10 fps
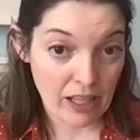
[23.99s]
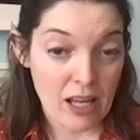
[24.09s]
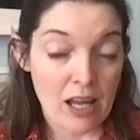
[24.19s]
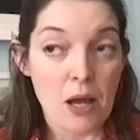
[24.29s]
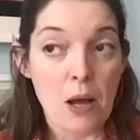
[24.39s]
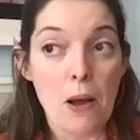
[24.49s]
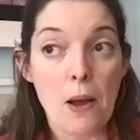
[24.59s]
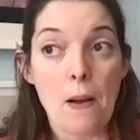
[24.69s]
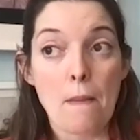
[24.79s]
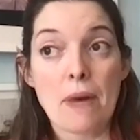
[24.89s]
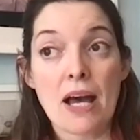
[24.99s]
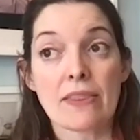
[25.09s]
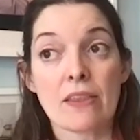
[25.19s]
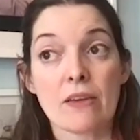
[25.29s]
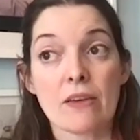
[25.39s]
Mm-hmm.
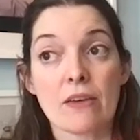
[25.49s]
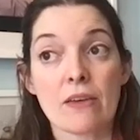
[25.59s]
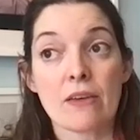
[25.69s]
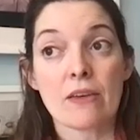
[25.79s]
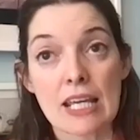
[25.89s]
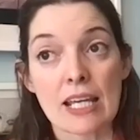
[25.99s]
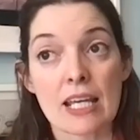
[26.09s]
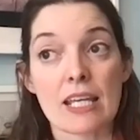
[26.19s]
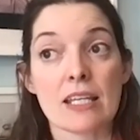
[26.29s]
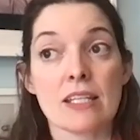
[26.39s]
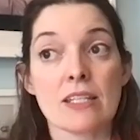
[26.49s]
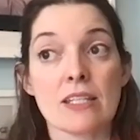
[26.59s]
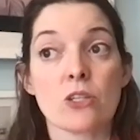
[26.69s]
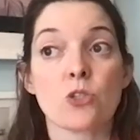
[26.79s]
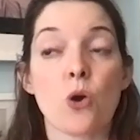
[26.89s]
But the first thing is
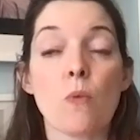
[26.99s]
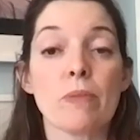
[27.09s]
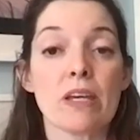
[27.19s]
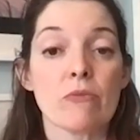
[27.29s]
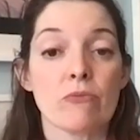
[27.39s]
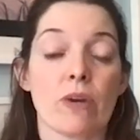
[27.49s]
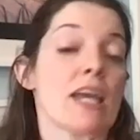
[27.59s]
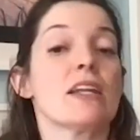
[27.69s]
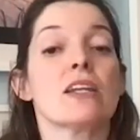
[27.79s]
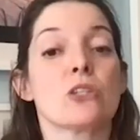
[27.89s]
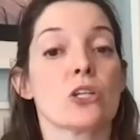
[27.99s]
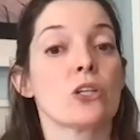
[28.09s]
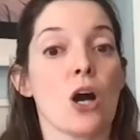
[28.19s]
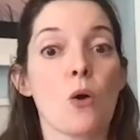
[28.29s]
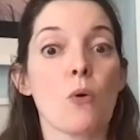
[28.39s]
don't be afraid to
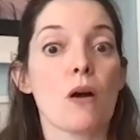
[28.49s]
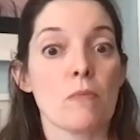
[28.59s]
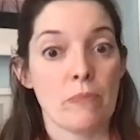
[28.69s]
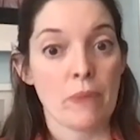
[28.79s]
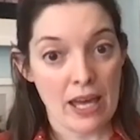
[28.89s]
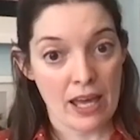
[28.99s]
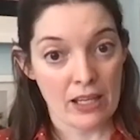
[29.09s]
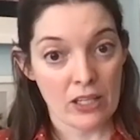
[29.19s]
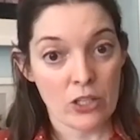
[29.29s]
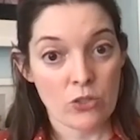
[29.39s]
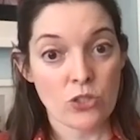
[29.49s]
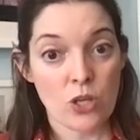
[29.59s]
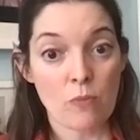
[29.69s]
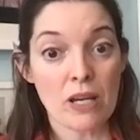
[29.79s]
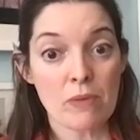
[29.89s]
go big. You know,
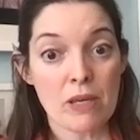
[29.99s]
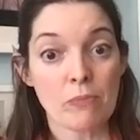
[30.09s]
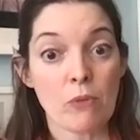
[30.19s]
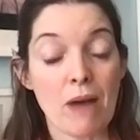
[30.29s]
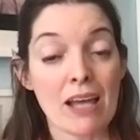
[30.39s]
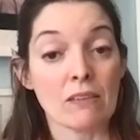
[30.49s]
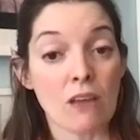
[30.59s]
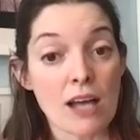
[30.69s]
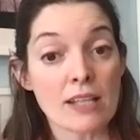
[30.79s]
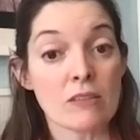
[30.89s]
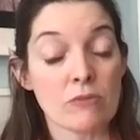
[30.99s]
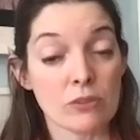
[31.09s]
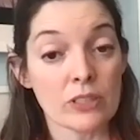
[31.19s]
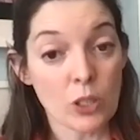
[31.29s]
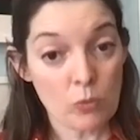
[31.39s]
so many people buy lots of
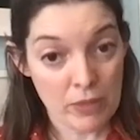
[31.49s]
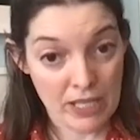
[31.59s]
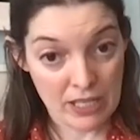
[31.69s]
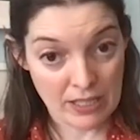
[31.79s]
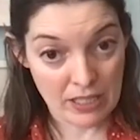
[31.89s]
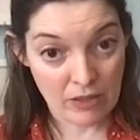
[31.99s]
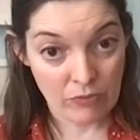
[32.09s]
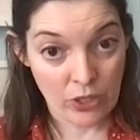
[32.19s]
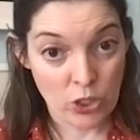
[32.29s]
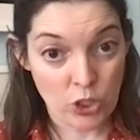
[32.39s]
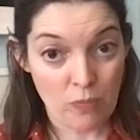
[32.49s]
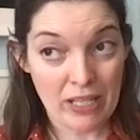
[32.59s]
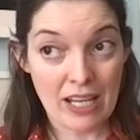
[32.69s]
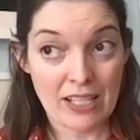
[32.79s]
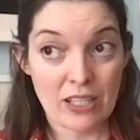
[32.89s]
little pieces of furniture
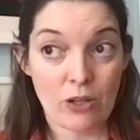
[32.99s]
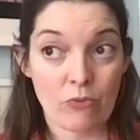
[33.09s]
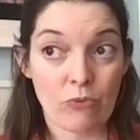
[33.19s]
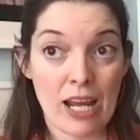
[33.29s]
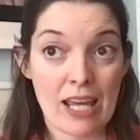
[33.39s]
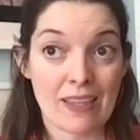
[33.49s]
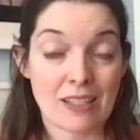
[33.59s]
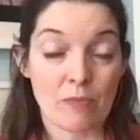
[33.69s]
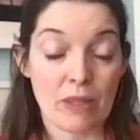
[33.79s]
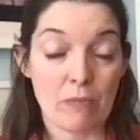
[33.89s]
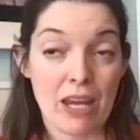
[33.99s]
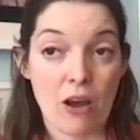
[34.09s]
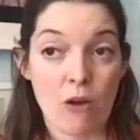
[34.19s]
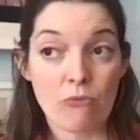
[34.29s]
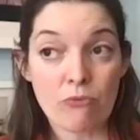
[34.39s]
because they're afraid that something may
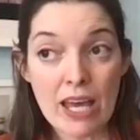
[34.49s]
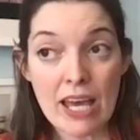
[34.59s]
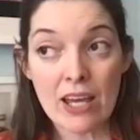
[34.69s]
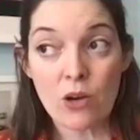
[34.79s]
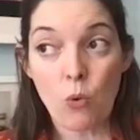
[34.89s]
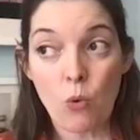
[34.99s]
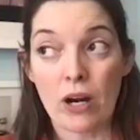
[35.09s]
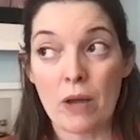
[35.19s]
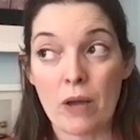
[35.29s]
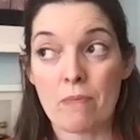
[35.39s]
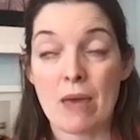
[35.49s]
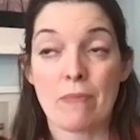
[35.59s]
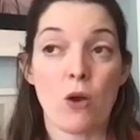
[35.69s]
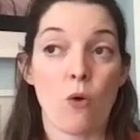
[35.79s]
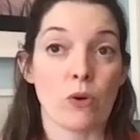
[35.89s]
not fit or it may
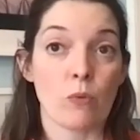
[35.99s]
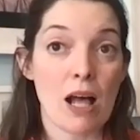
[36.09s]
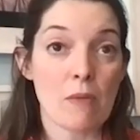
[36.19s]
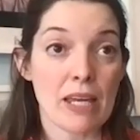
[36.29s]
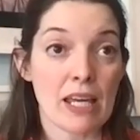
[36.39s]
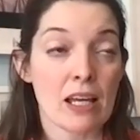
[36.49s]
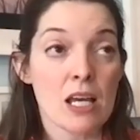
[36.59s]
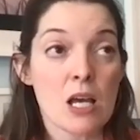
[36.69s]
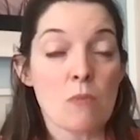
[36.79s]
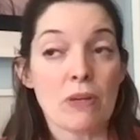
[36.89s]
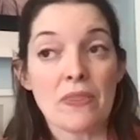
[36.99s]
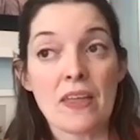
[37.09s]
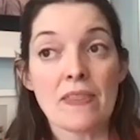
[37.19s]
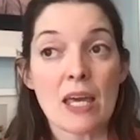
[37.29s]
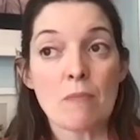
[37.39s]
be overwhelming. But
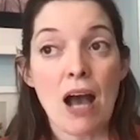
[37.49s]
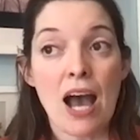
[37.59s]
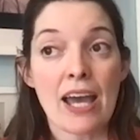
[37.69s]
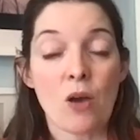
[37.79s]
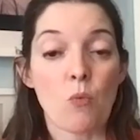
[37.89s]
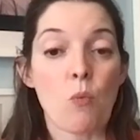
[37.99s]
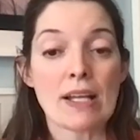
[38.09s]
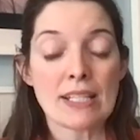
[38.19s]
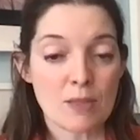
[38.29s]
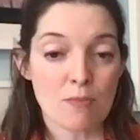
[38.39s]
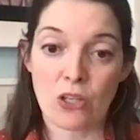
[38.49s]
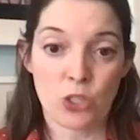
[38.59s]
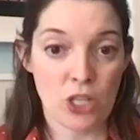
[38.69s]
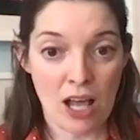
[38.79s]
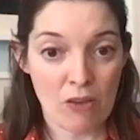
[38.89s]
then they buy one small
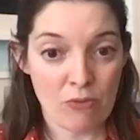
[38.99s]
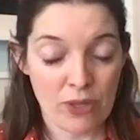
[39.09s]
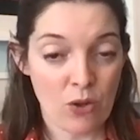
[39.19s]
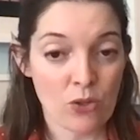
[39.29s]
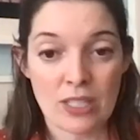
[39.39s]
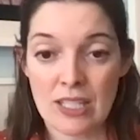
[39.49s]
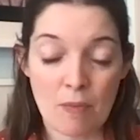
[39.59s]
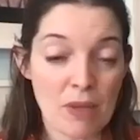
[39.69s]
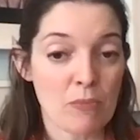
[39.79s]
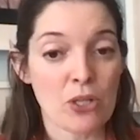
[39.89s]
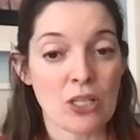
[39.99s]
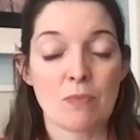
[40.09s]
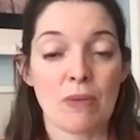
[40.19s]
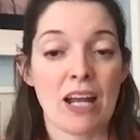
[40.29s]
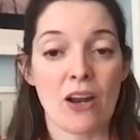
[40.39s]
shelf that holds some of the
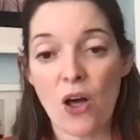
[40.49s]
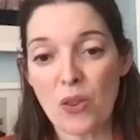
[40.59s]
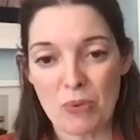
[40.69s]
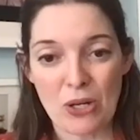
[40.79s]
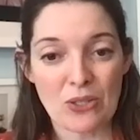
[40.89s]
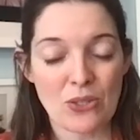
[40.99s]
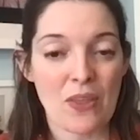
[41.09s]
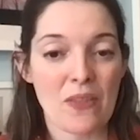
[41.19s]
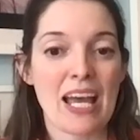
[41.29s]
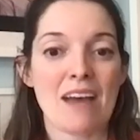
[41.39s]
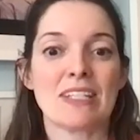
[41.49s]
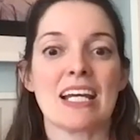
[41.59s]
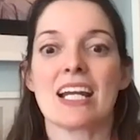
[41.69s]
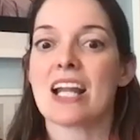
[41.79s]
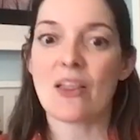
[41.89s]
books, but not all the books. So then they have to
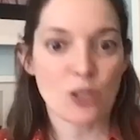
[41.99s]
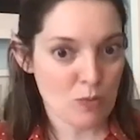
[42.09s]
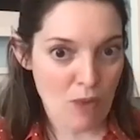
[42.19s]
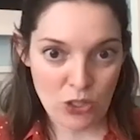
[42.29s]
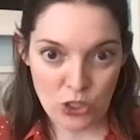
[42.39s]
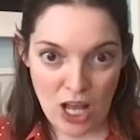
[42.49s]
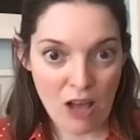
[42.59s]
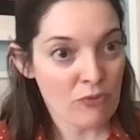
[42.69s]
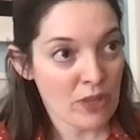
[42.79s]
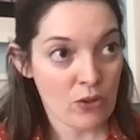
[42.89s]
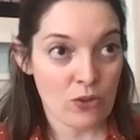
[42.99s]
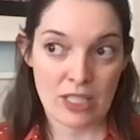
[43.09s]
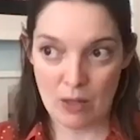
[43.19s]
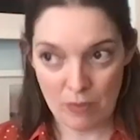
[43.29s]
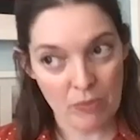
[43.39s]
get another small shelf that
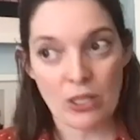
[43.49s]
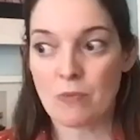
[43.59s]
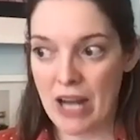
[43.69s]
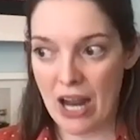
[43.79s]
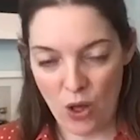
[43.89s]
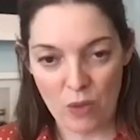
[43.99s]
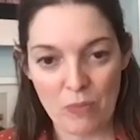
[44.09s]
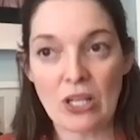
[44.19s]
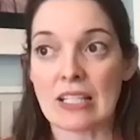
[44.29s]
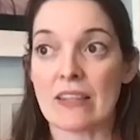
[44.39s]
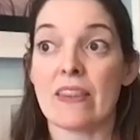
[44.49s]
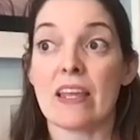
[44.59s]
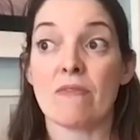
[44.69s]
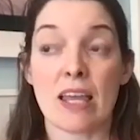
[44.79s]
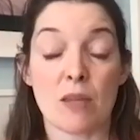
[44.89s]
holds some of the books, but not all the books. And then they
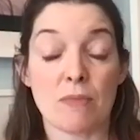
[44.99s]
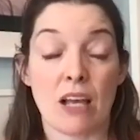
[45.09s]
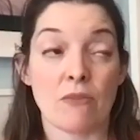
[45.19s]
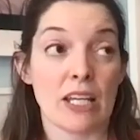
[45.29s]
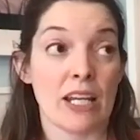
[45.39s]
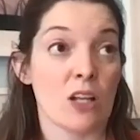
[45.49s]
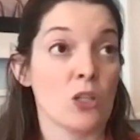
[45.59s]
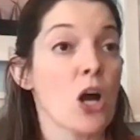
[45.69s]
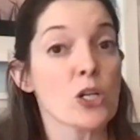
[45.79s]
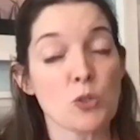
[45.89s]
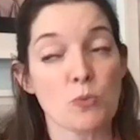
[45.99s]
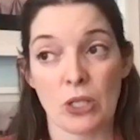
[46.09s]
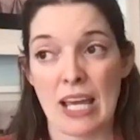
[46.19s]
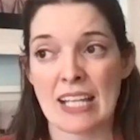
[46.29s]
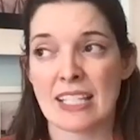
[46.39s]
find themselves getting a large
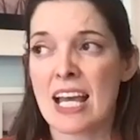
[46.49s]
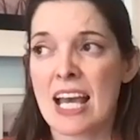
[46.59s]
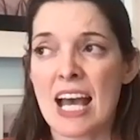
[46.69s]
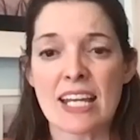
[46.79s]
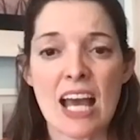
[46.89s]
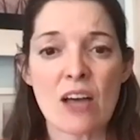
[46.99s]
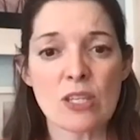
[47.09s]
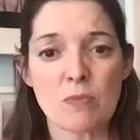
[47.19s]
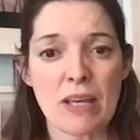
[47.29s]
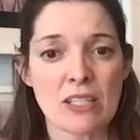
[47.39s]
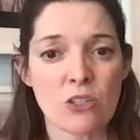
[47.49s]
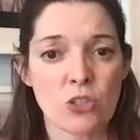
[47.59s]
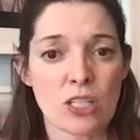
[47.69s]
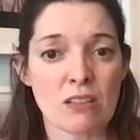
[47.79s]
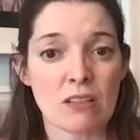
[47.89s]
bookcase. And now the space is
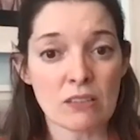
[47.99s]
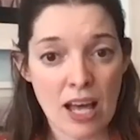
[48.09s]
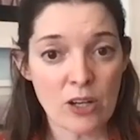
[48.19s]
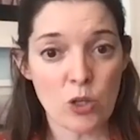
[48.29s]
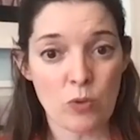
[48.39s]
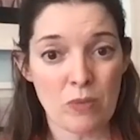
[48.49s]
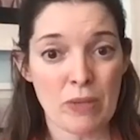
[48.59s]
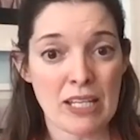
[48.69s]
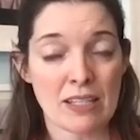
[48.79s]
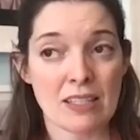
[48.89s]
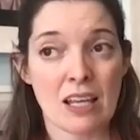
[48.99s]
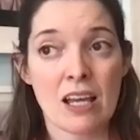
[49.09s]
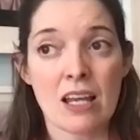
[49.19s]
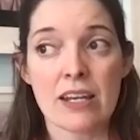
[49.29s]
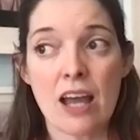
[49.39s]
just cluttered with pieces,
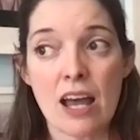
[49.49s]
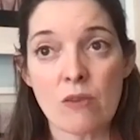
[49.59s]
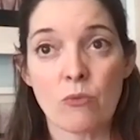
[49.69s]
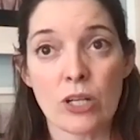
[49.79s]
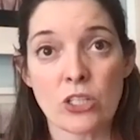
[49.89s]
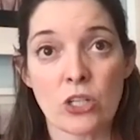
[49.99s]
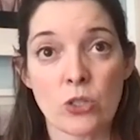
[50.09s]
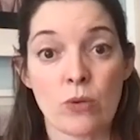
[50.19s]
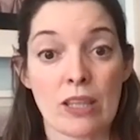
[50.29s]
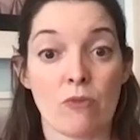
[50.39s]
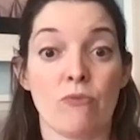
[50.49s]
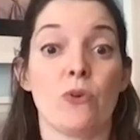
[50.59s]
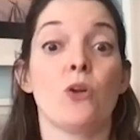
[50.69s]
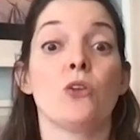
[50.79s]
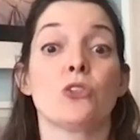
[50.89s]
none of which are doing the
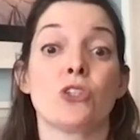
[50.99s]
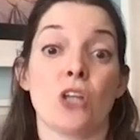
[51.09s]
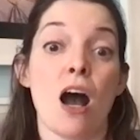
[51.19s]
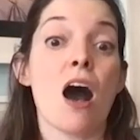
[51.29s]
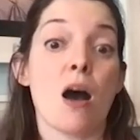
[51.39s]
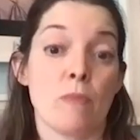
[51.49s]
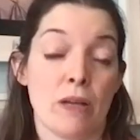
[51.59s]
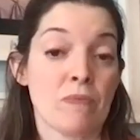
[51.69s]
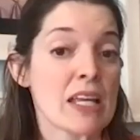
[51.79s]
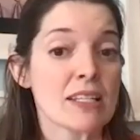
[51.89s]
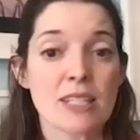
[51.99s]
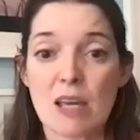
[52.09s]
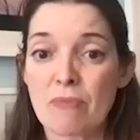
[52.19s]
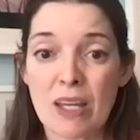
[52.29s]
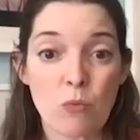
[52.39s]
full job. Mm-hmm.
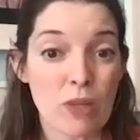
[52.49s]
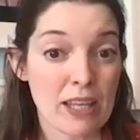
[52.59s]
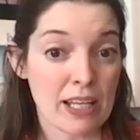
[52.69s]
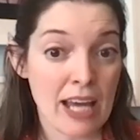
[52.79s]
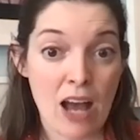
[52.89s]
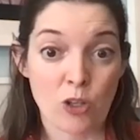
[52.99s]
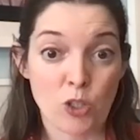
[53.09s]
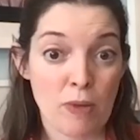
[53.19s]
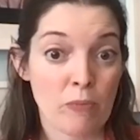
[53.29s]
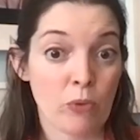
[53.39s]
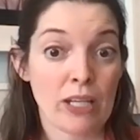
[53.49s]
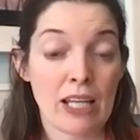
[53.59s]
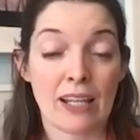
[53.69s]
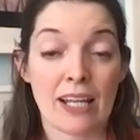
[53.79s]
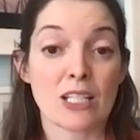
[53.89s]
Same thing with a couch. People will
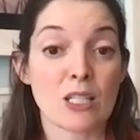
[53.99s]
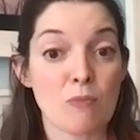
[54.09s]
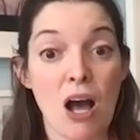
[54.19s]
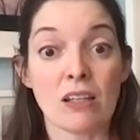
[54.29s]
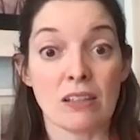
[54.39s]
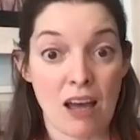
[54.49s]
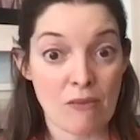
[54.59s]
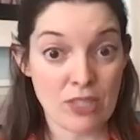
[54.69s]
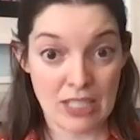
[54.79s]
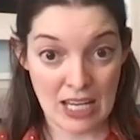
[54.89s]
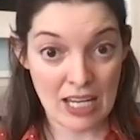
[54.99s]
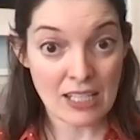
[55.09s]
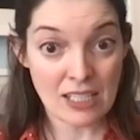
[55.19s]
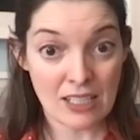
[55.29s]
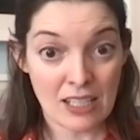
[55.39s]
get like a small love
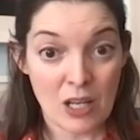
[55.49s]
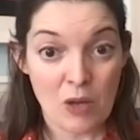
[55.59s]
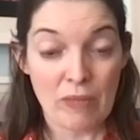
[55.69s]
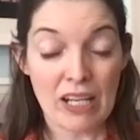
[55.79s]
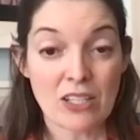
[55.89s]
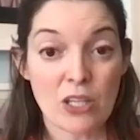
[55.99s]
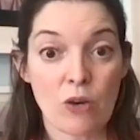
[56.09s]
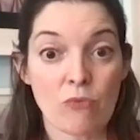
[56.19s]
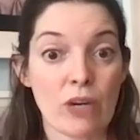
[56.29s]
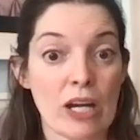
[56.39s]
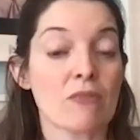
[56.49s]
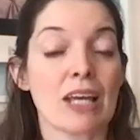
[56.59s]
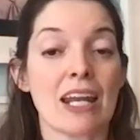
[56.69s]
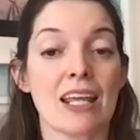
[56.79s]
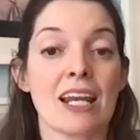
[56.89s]
seat because they're afraid of
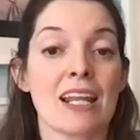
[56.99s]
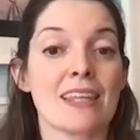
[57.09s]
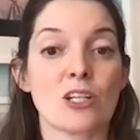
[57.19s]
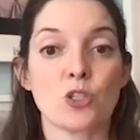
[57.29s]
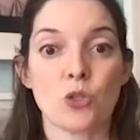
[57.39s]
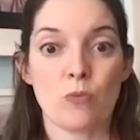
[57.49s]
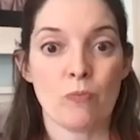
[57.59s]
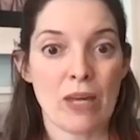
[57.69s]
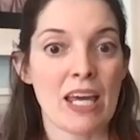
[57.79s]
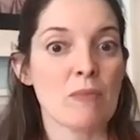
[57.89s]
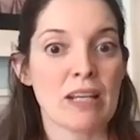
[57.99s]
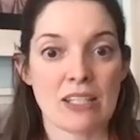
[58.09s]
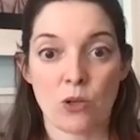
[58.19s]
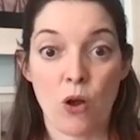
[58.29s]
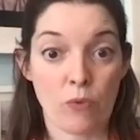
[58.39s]
getting anything too big
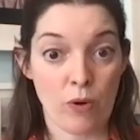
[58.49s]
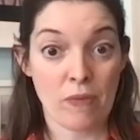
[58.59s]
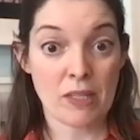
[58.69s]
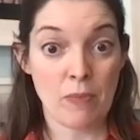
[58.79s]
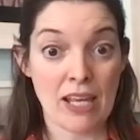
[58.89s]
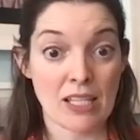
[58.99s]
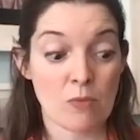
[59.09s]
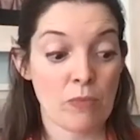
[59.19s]
because it'll overwhelm the space.